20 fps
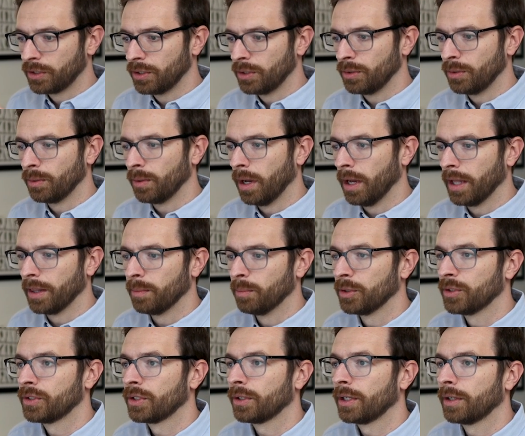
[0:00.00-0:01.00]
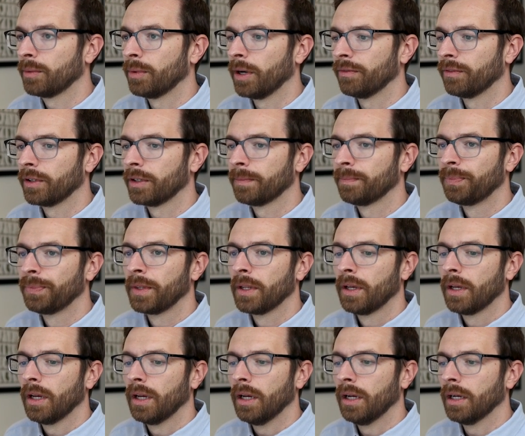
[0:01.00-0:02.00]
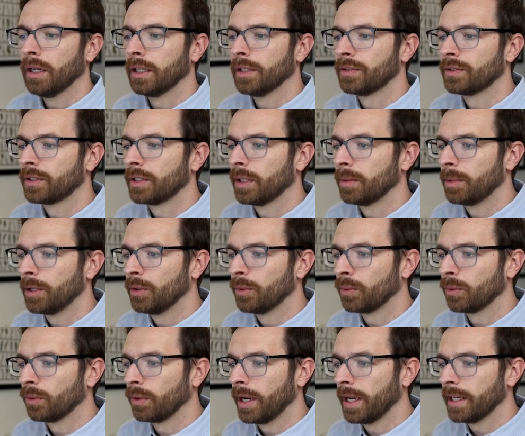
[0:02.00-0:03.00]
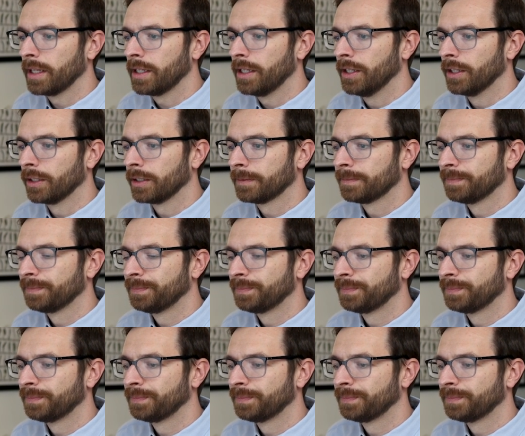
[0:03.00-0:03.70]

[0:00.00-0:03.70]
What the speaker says: to the Missouri River. It's going to be right here.